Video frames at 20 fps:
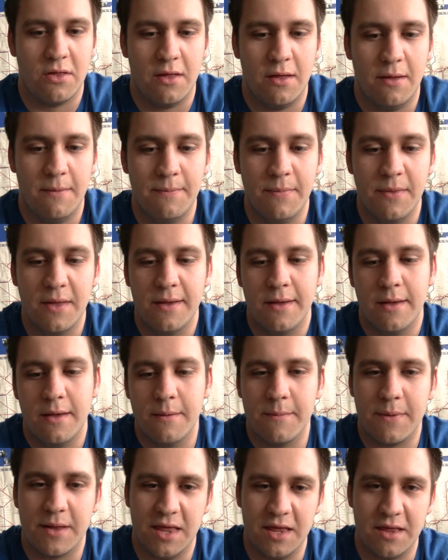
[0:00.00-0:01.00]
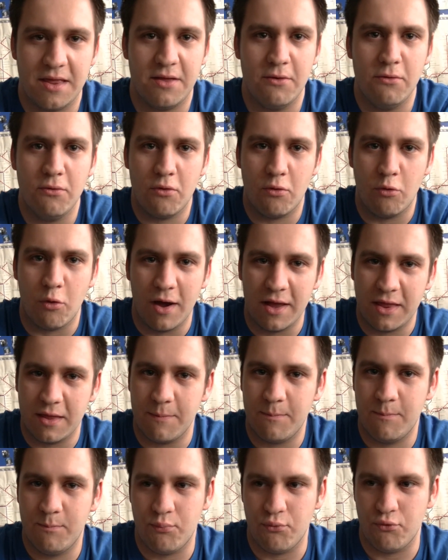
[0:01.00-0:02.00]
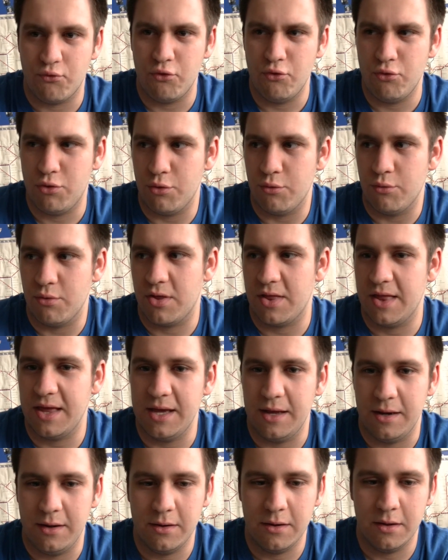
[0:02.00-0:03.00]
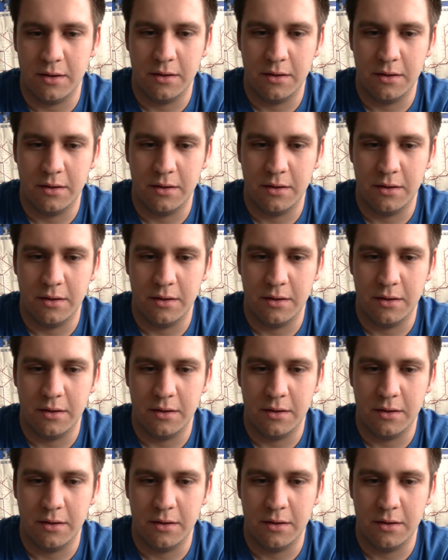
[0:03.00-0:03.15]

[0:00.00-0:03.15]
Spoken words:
but it's still quite a brutal scene